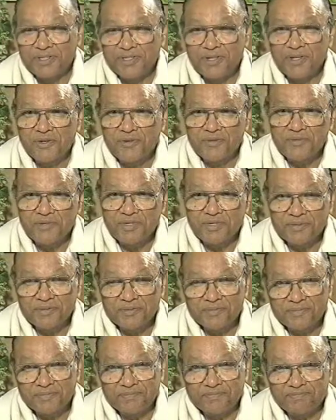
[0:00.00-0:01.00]
But is it your
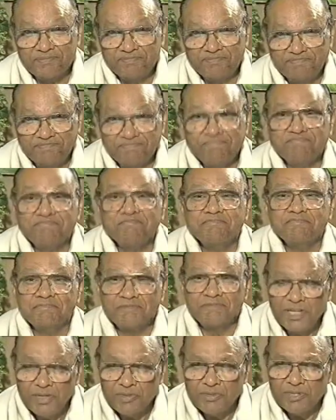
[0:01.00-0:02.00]
wish that the
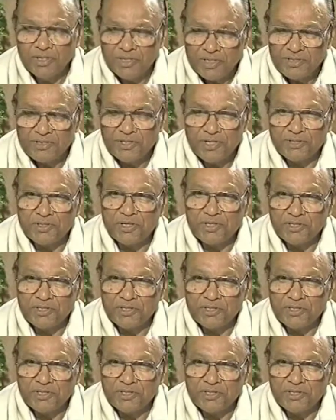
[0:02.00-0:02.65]
paperwork should be cut?